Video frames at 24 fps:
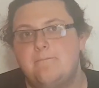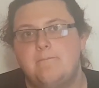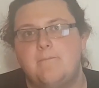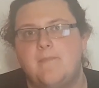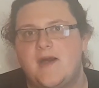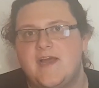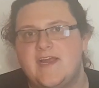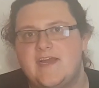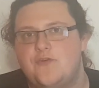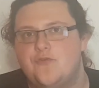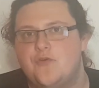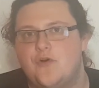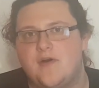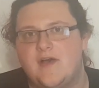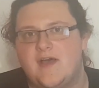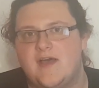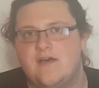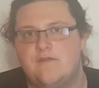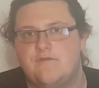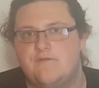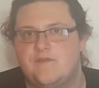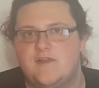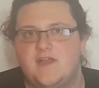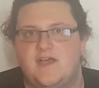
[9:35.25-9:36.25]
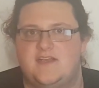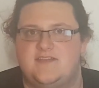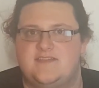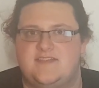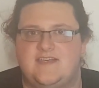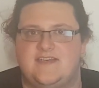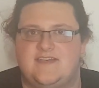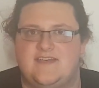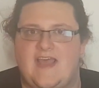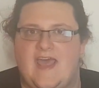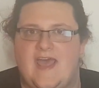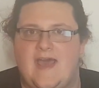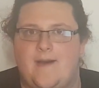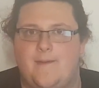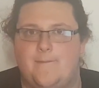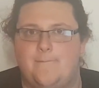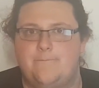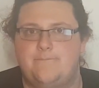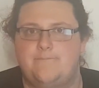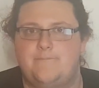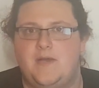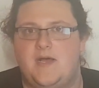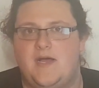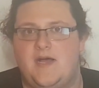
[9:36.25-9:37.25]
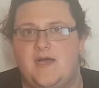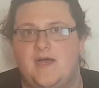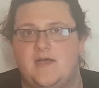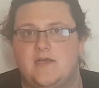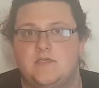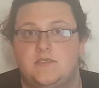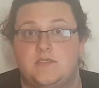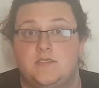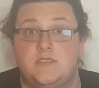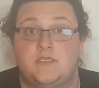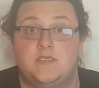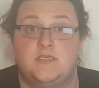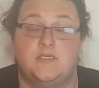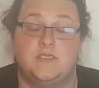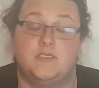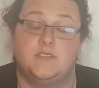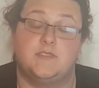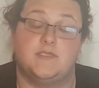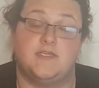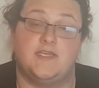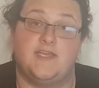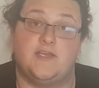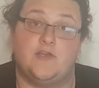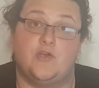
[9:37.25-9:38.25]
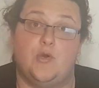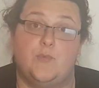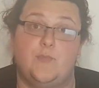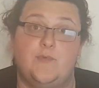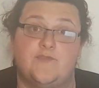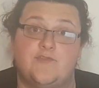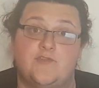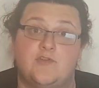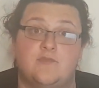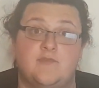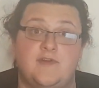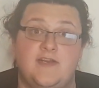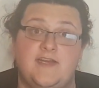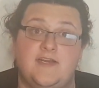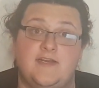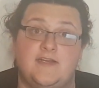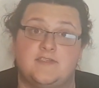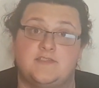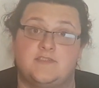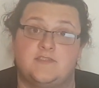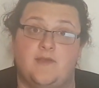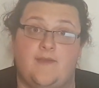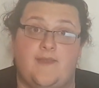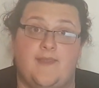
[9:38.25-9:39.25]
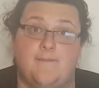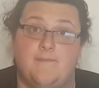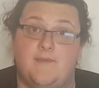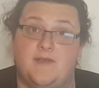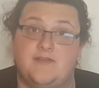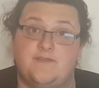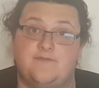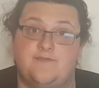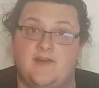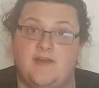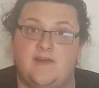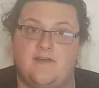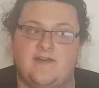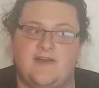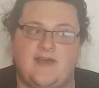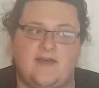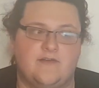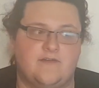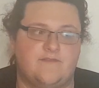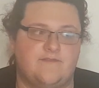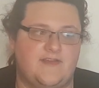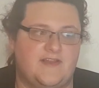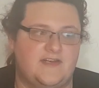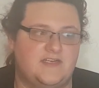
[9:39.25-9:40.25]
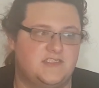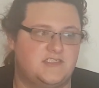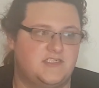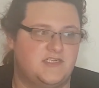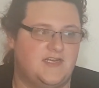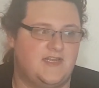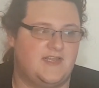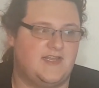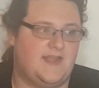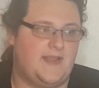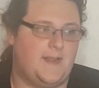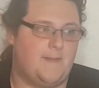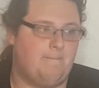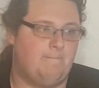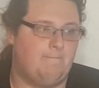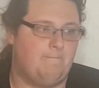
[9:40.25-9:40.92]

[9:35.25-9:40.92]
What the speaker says: might not have flirting down, but he got with Serena, so he must figure it out eventually.